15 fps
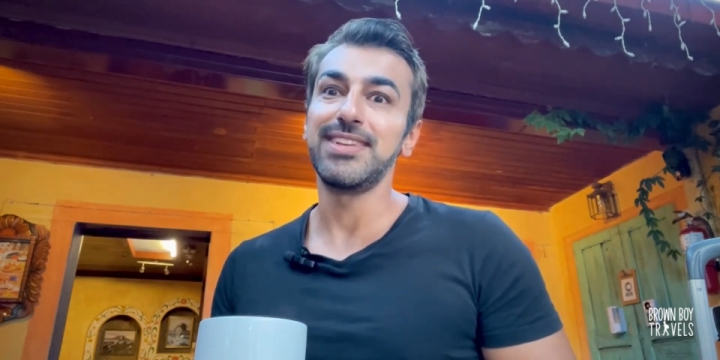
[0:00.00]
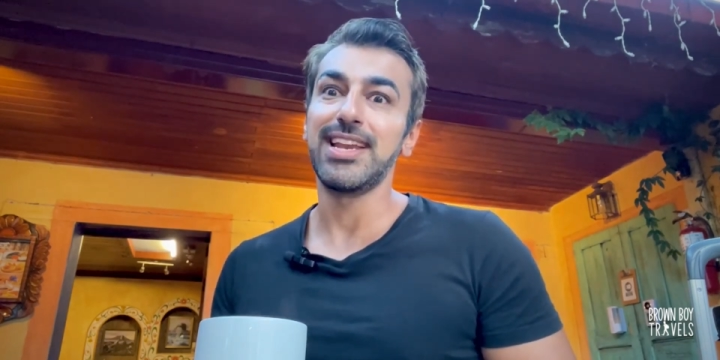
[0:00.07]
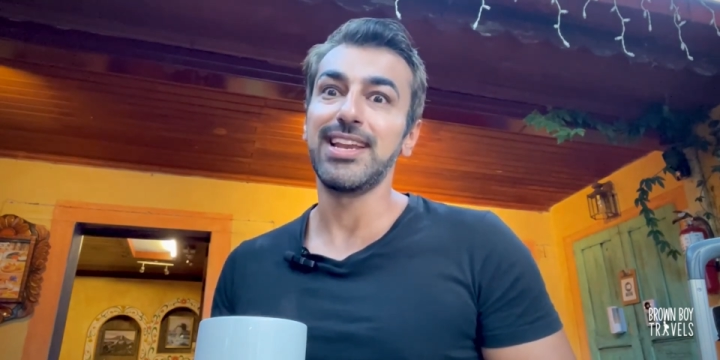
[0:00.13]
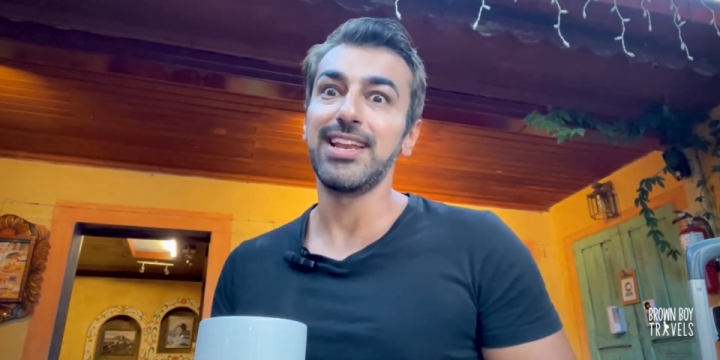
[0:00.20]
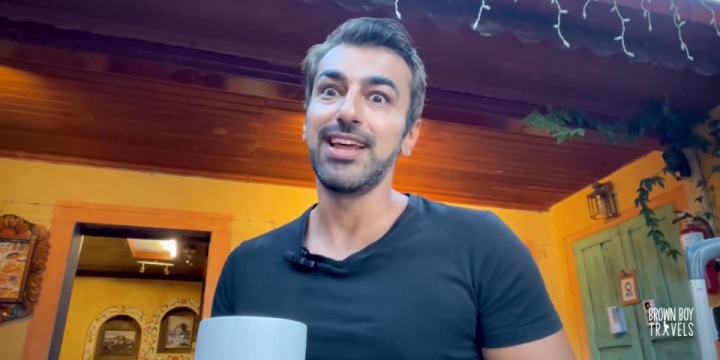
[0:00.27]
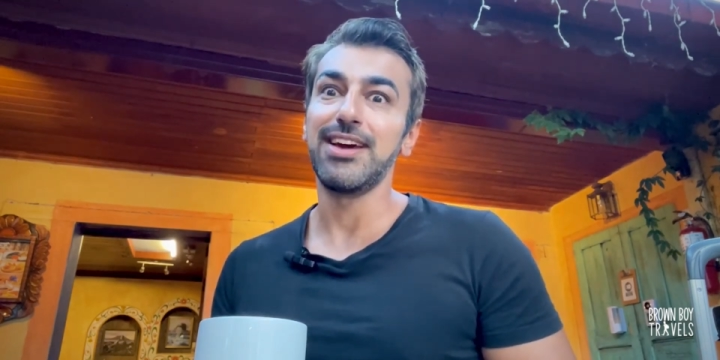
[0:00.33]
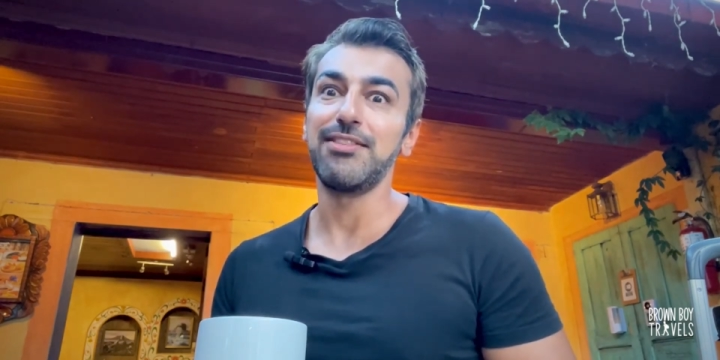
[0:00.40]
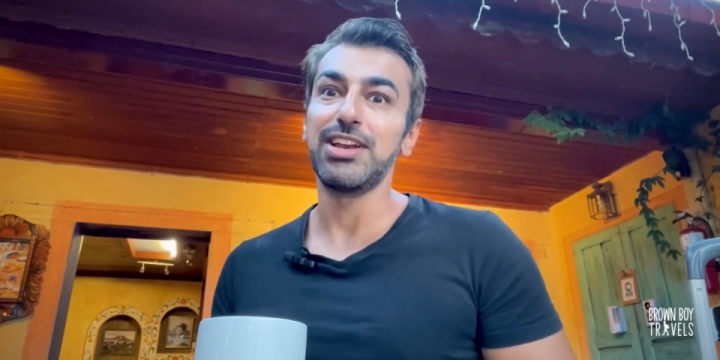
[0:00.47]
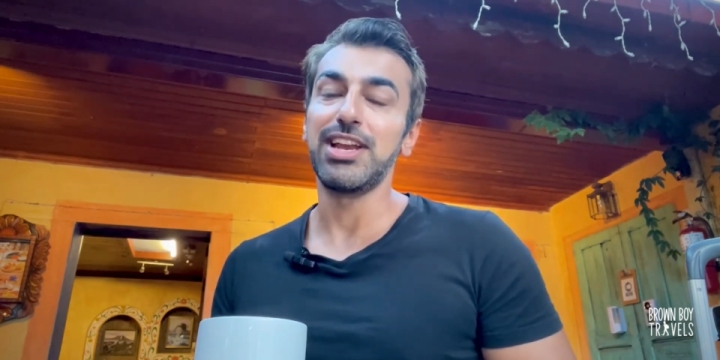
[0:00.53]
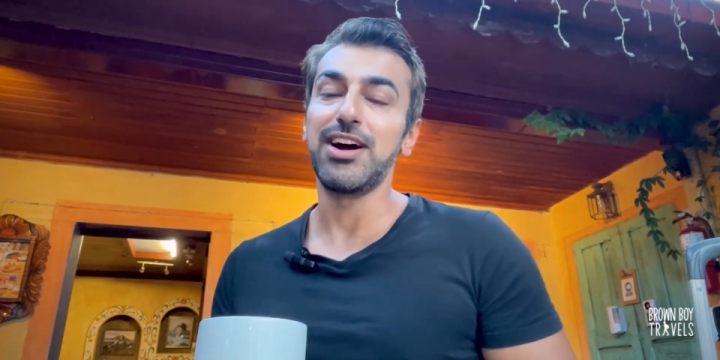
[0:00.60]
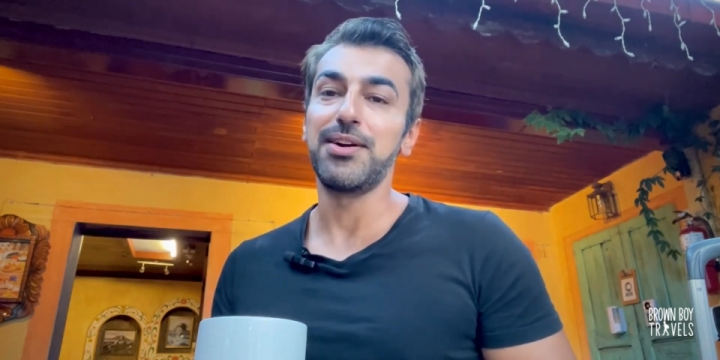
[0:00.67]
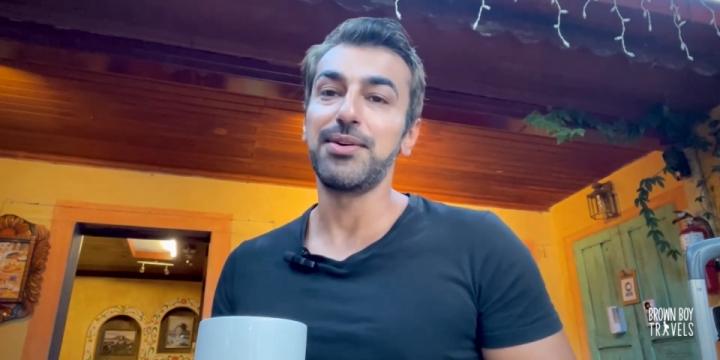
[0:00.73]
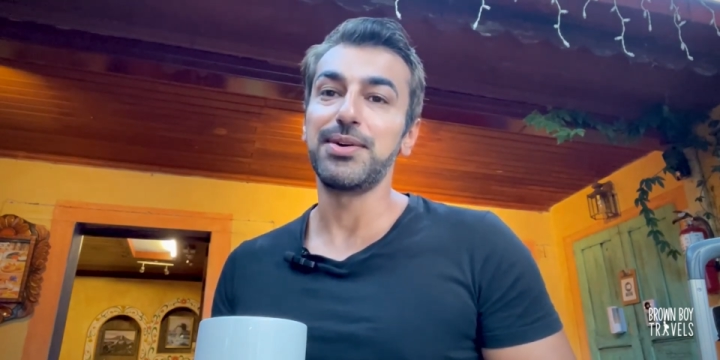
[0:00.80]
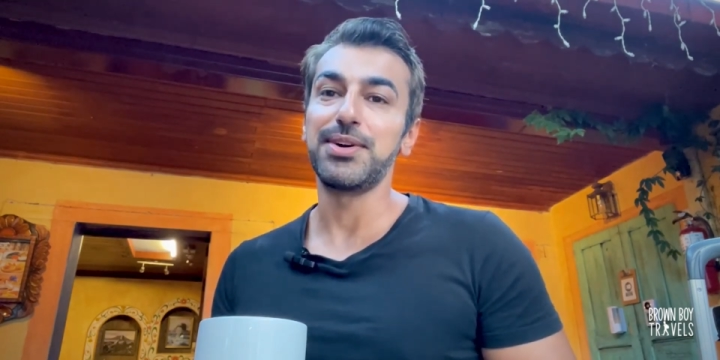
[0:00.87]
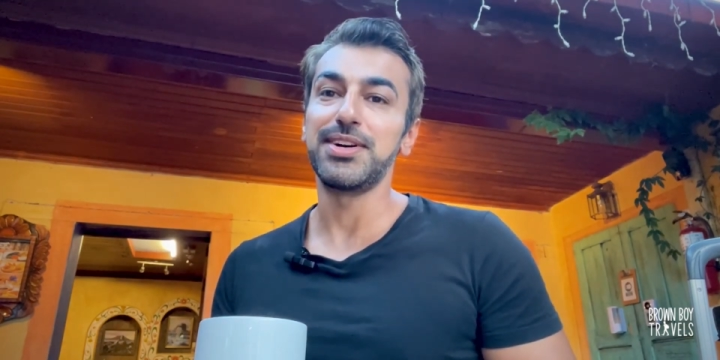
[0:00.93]
10-11
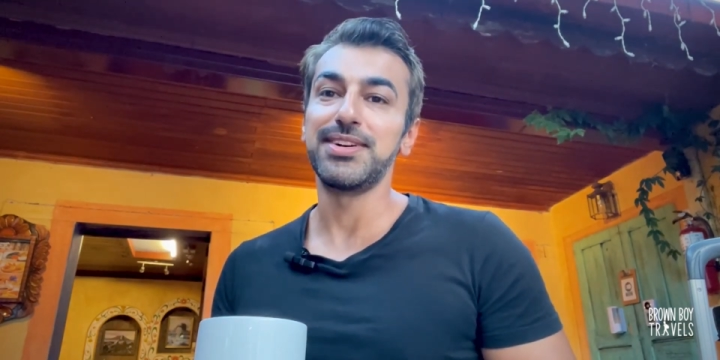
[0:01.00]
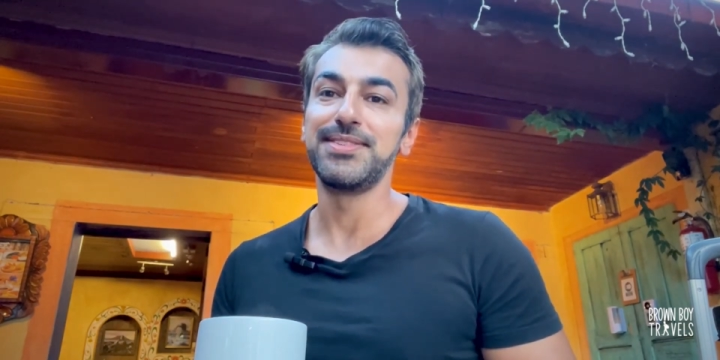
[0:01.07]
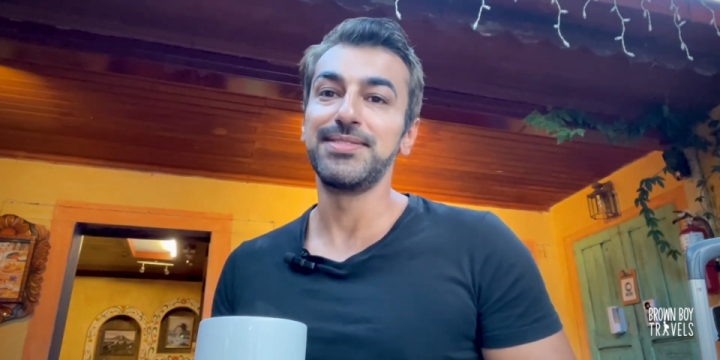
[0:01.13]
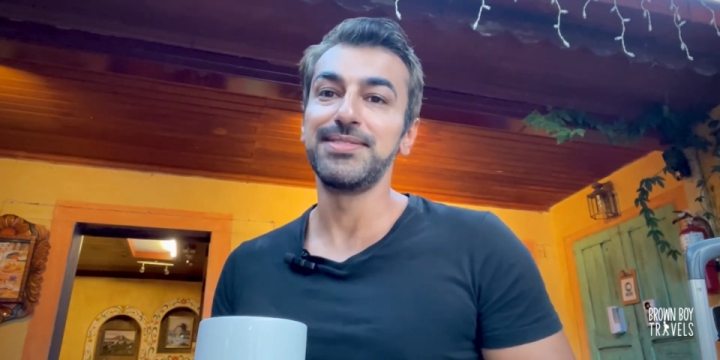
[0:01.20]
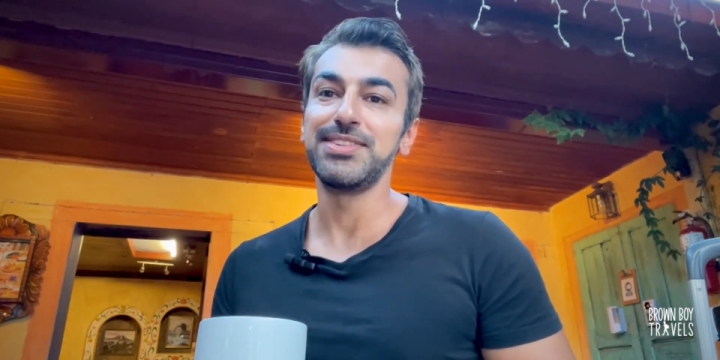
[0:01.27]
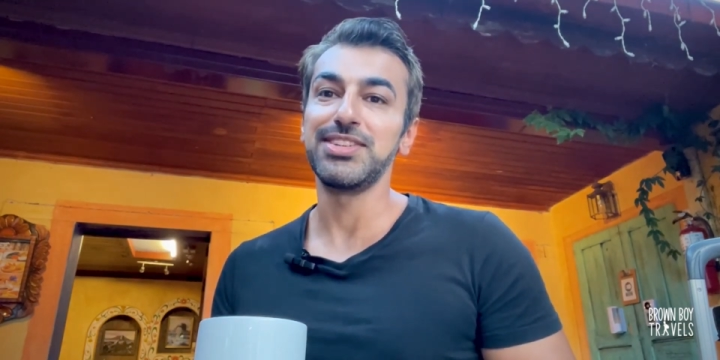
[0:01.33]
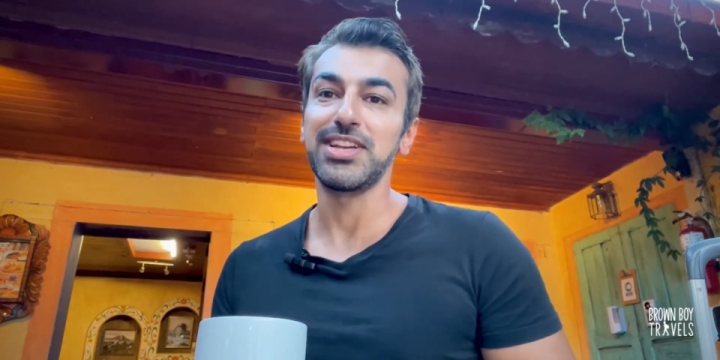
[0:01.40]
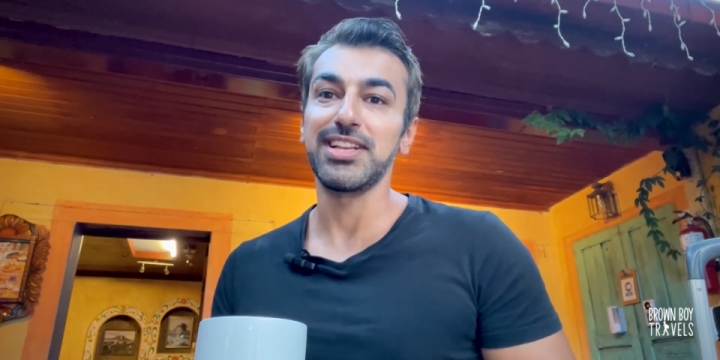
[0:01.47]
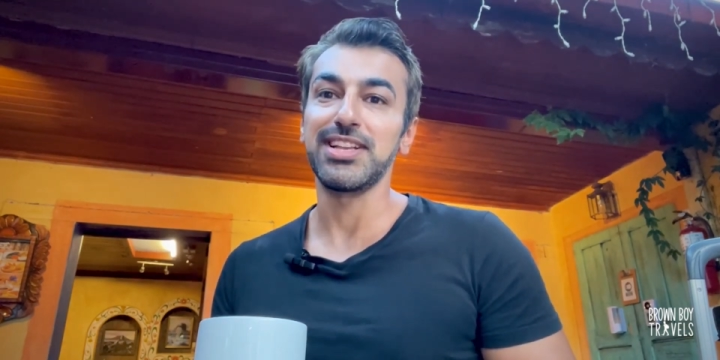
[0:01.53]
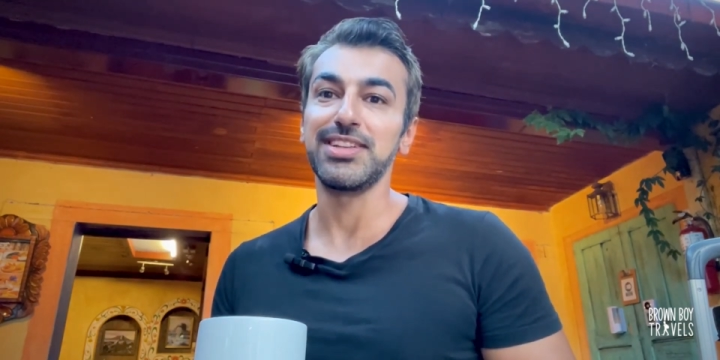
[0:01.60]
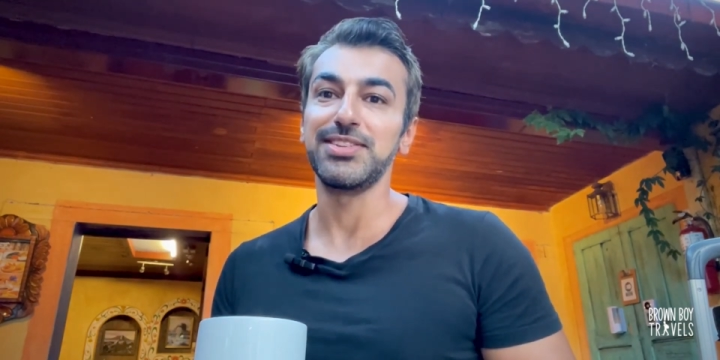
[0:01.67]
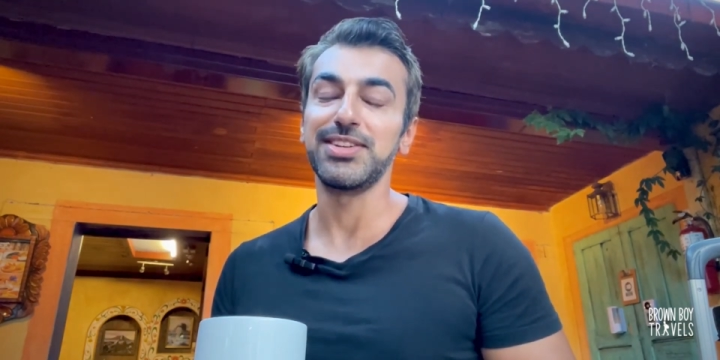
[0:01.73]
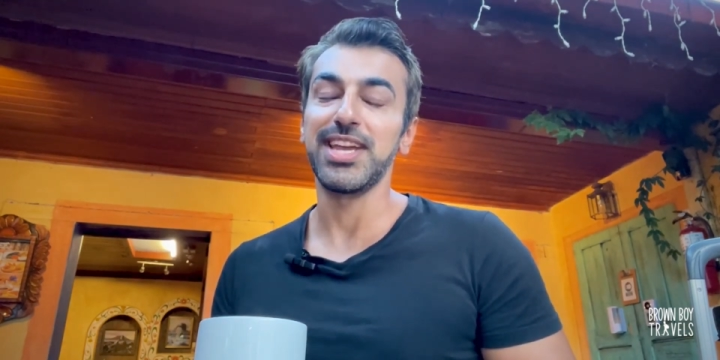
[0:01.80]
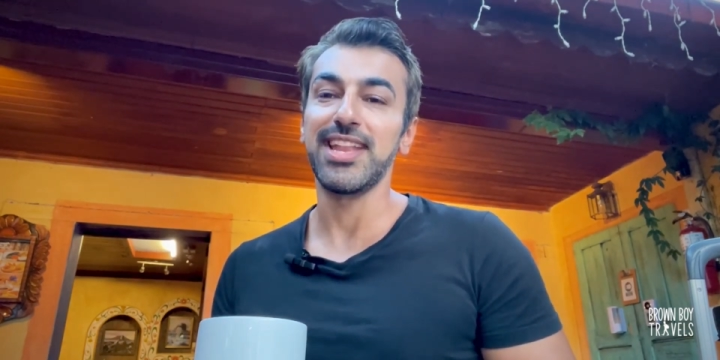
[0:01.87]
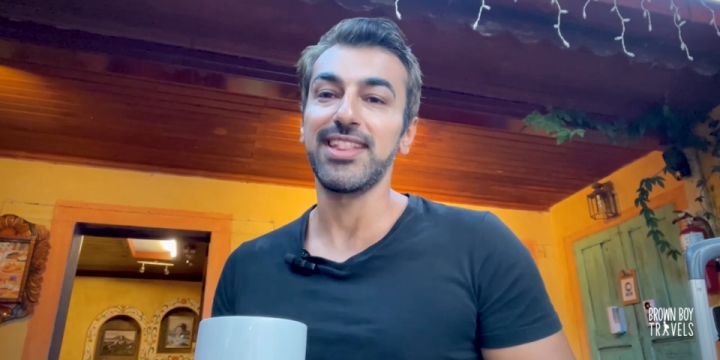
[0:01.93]
hour
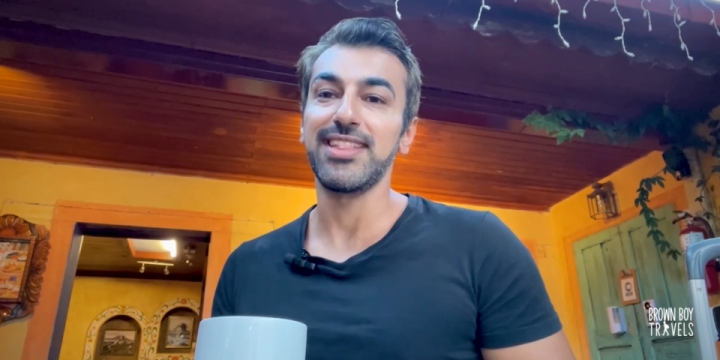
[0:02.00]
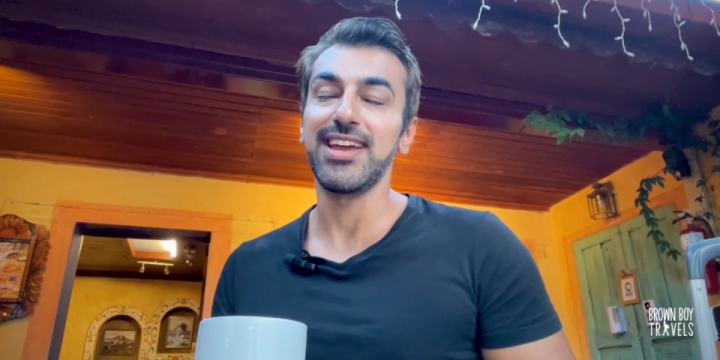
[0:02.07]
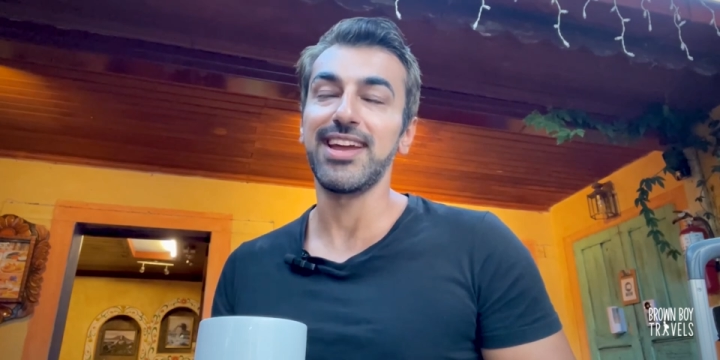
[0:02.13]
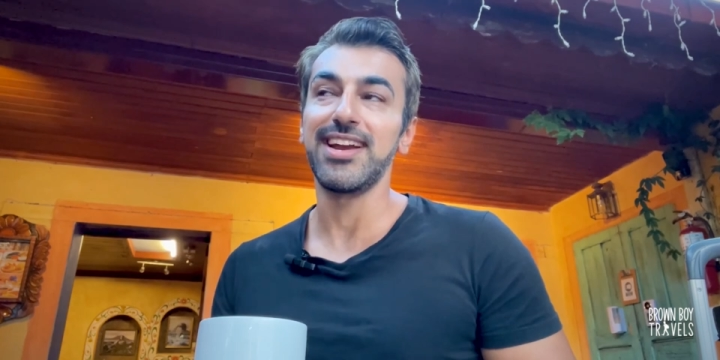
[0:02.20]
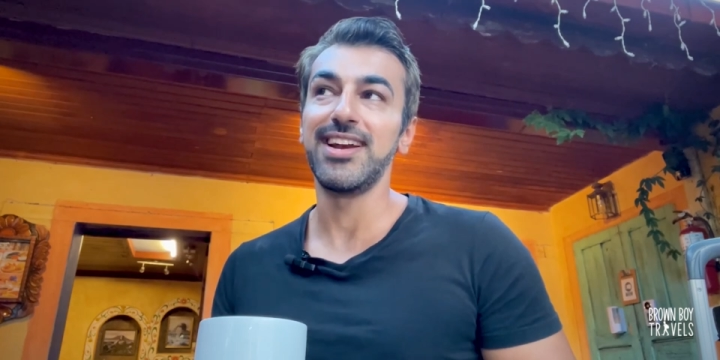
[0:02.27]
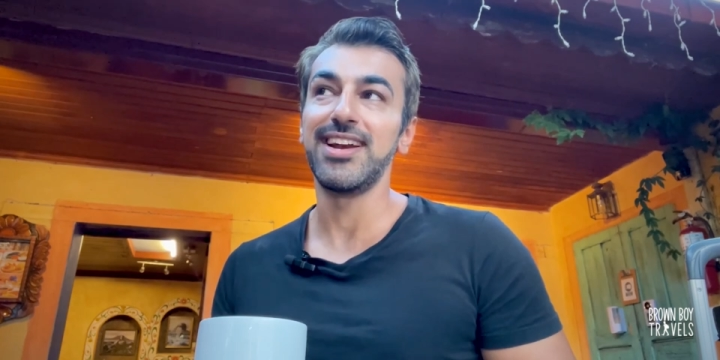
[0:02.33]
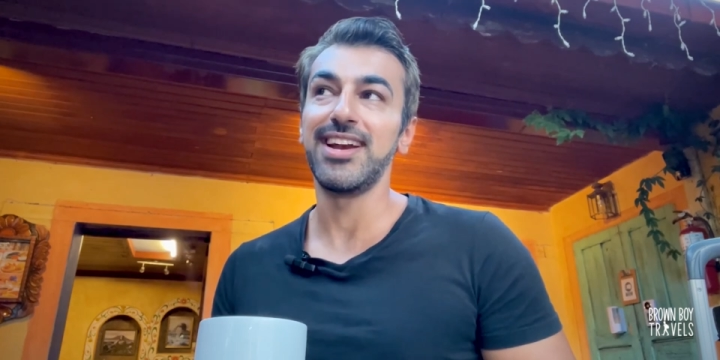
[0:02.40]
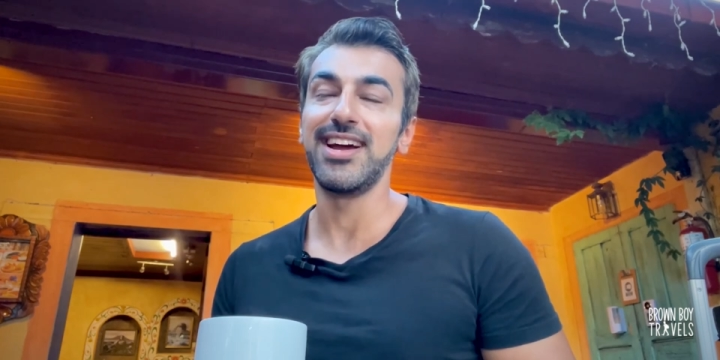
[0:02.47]
shuttle to get there,